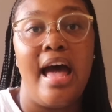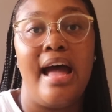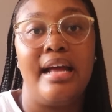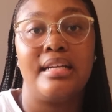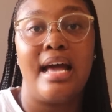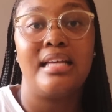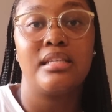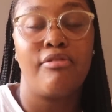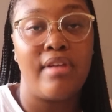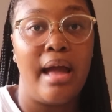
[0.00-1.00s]
And
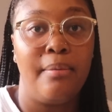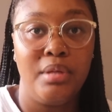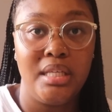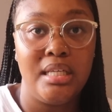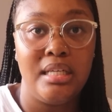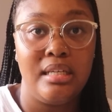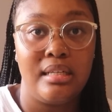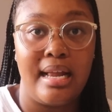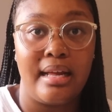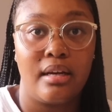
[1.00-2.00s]
as a V I P,
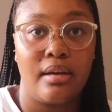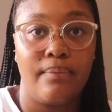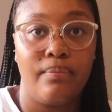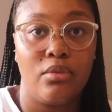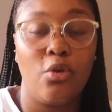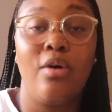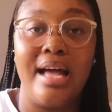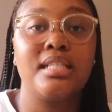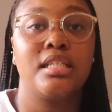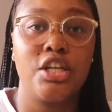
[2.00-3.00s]
like, or
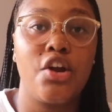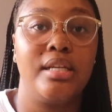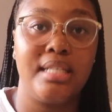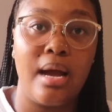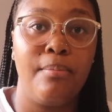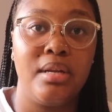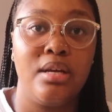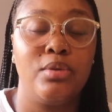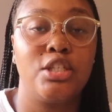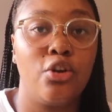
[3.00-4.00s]
as a security
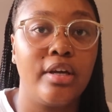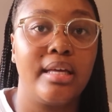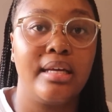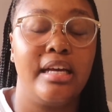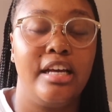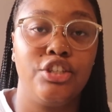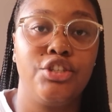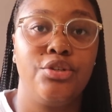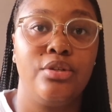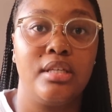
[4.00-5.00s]
company was looking
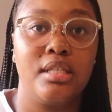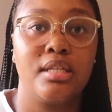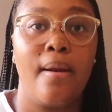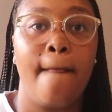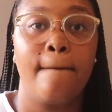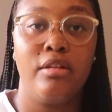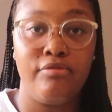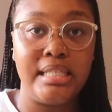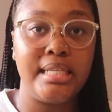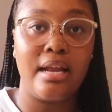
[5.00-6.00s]
into this
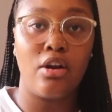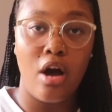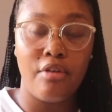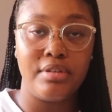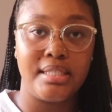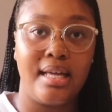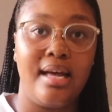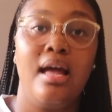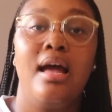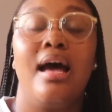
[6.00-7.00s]
investigating officer,